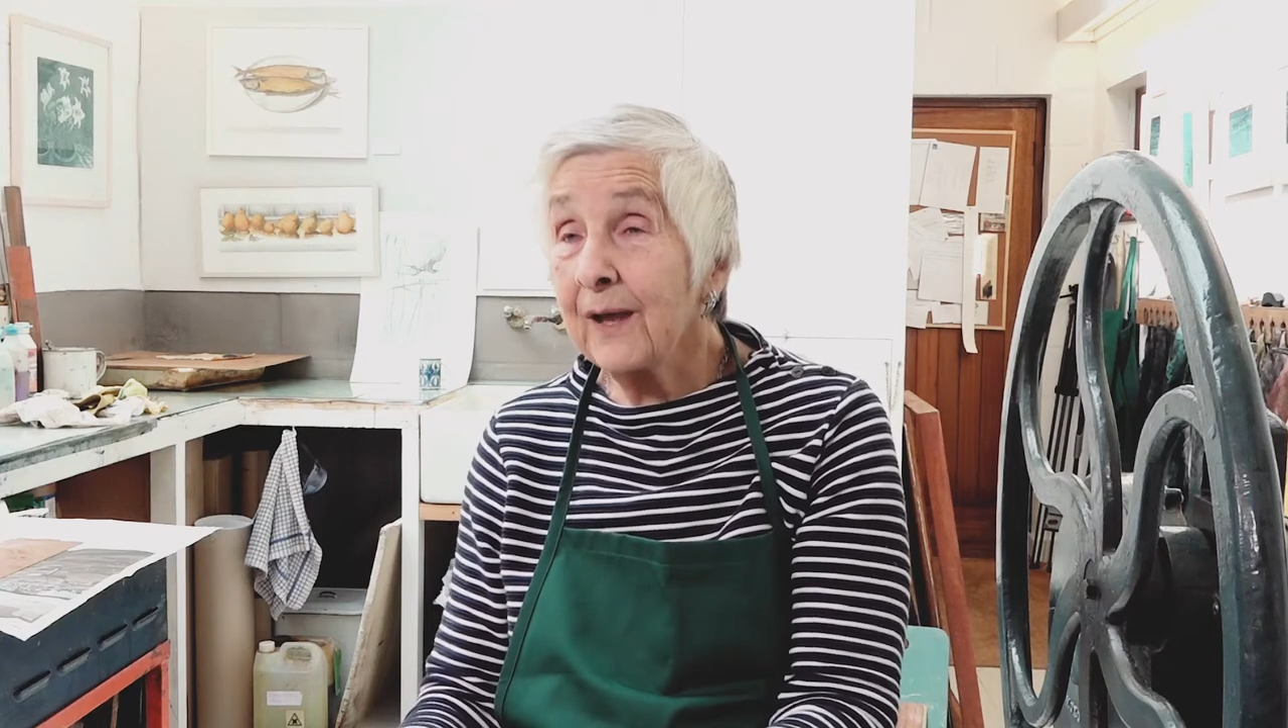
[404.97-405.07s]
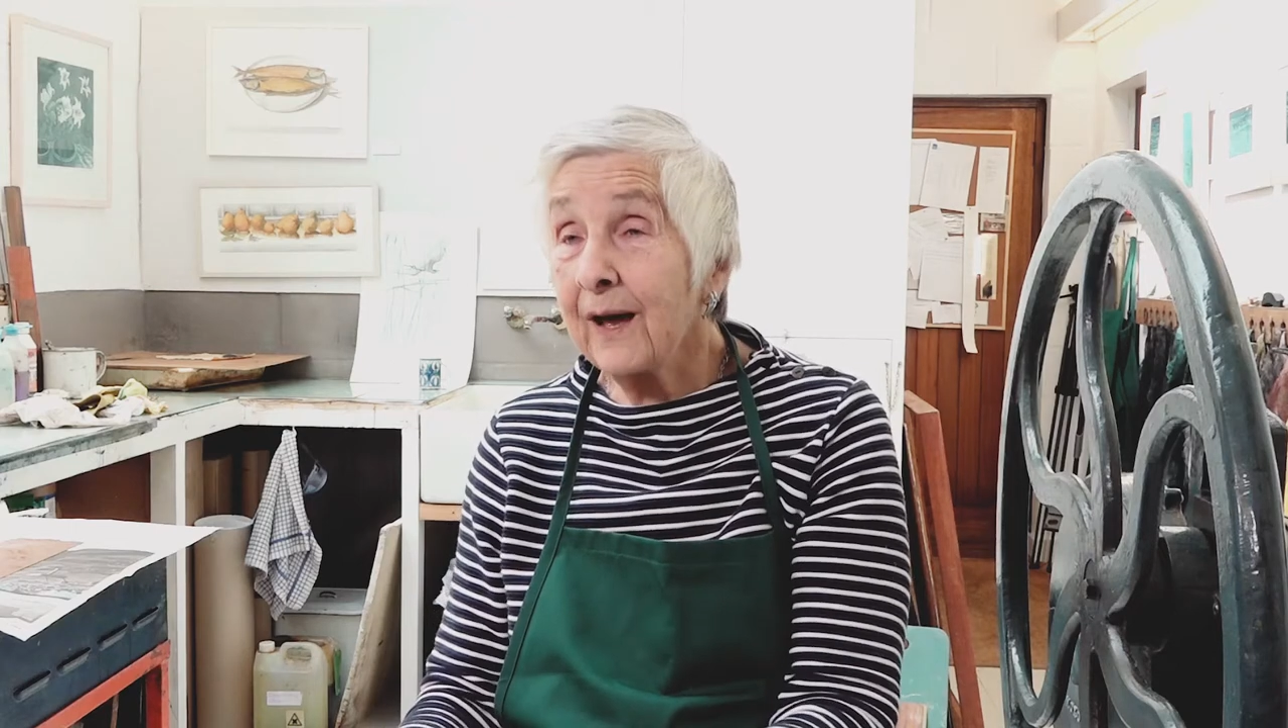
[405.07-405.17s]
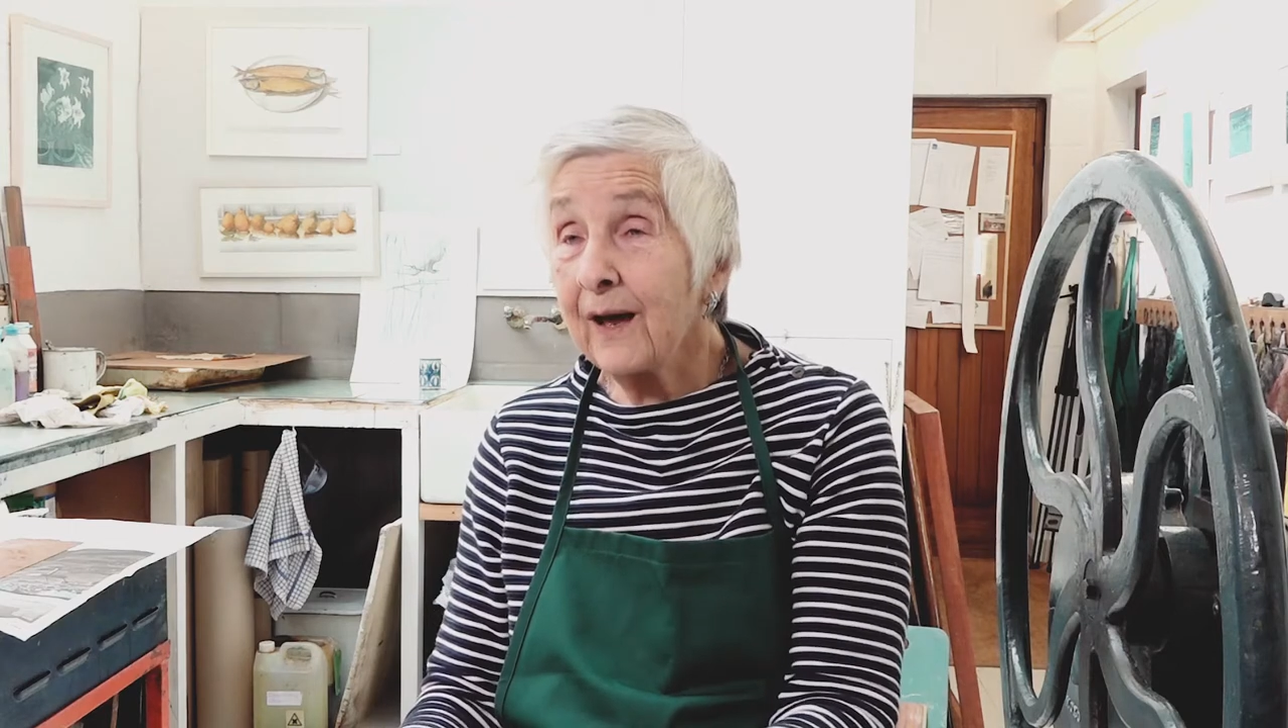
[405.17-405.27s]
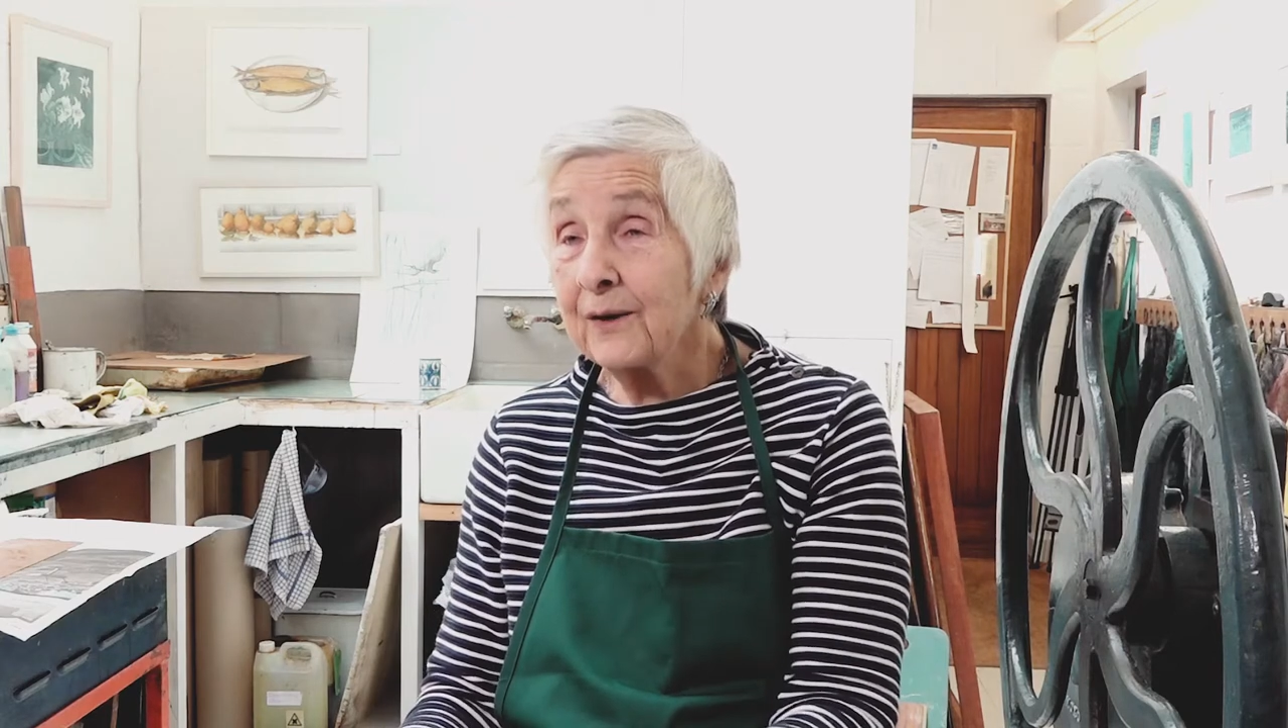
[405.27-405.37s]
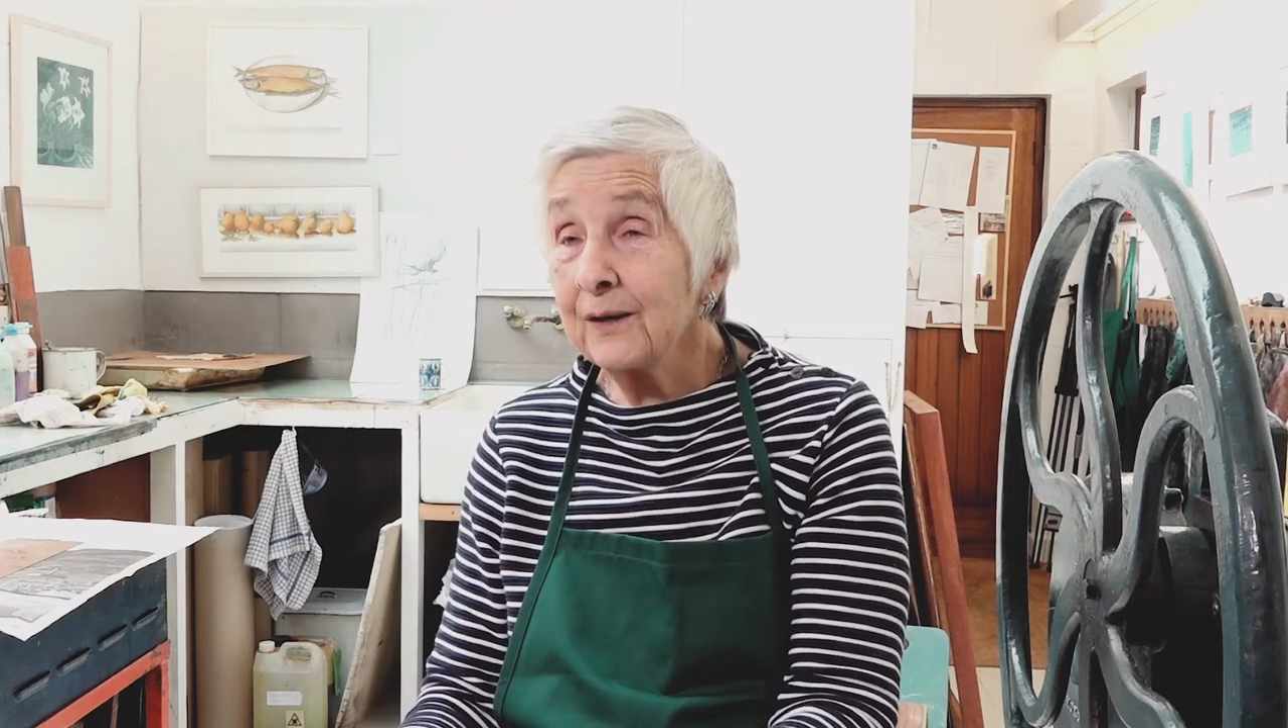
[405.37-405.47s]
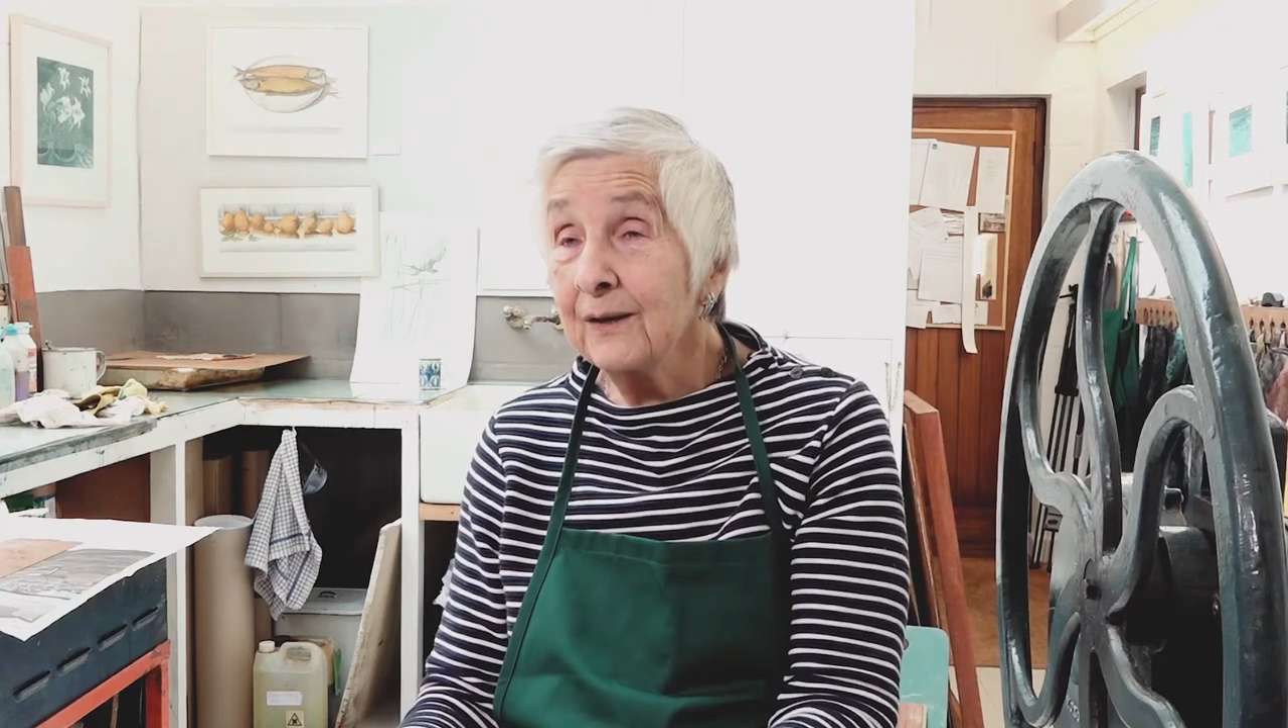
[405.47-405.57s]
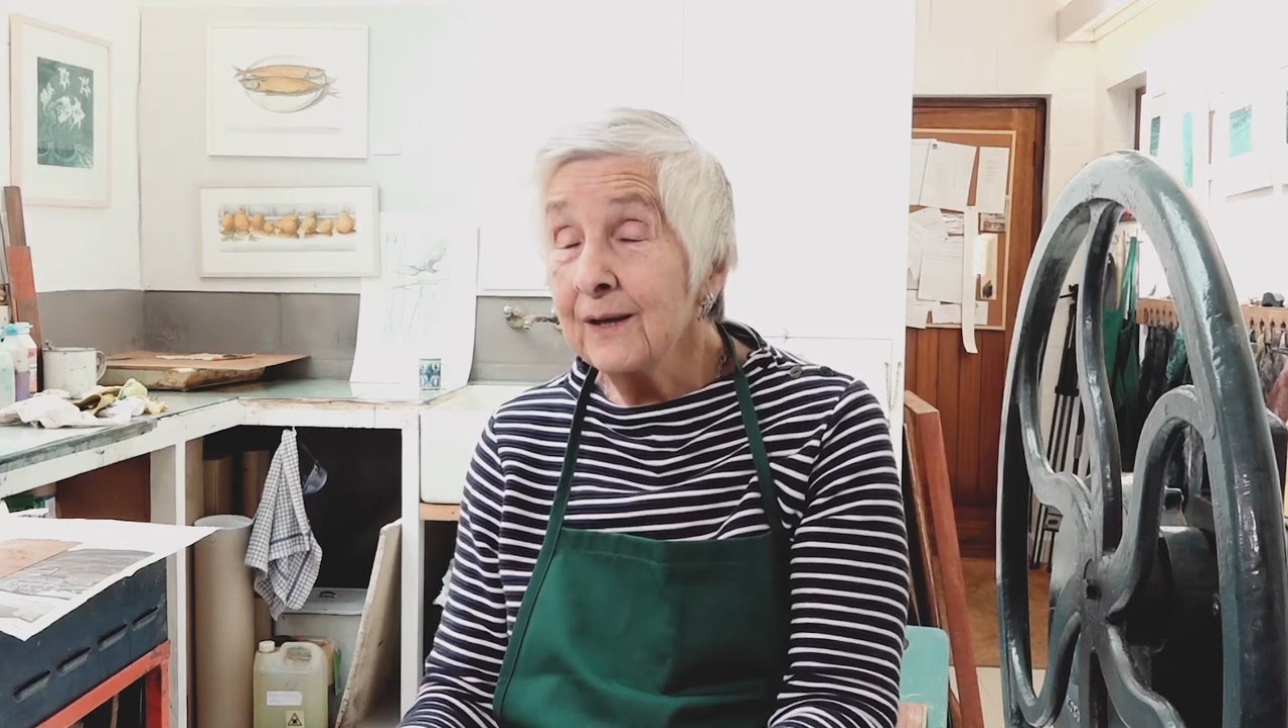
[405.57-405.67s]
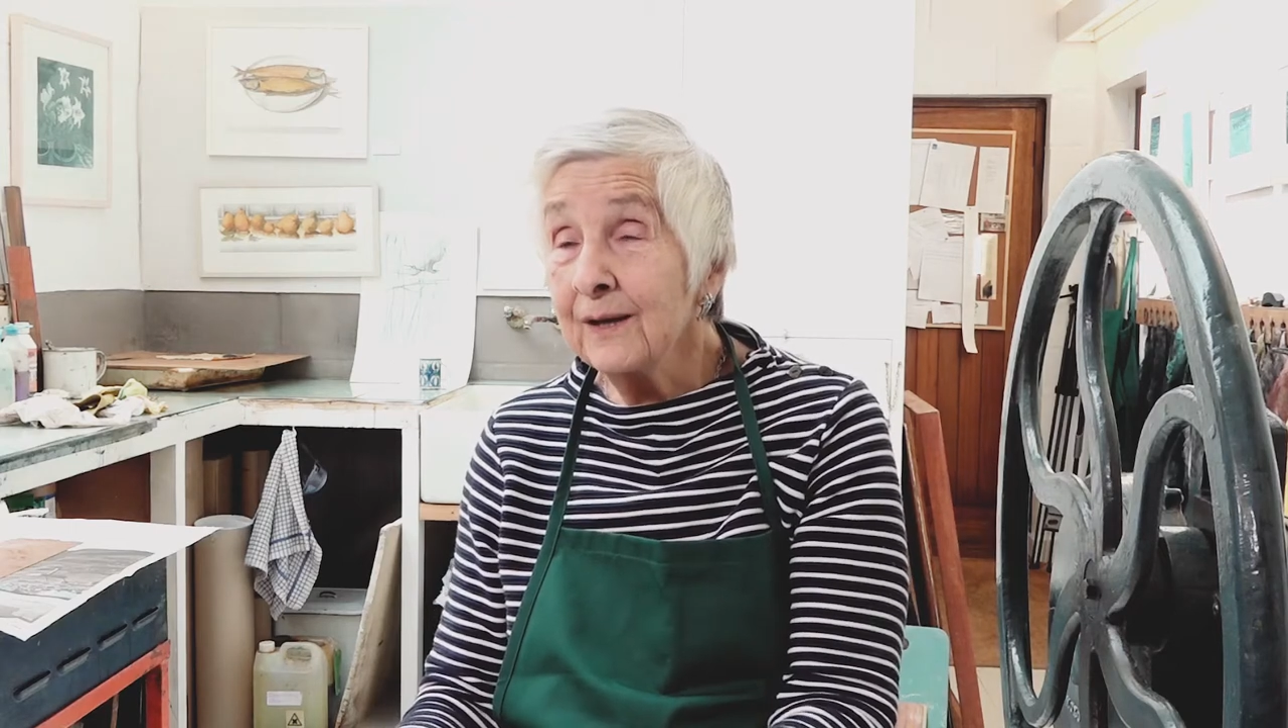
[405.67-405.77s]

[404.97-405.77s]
that.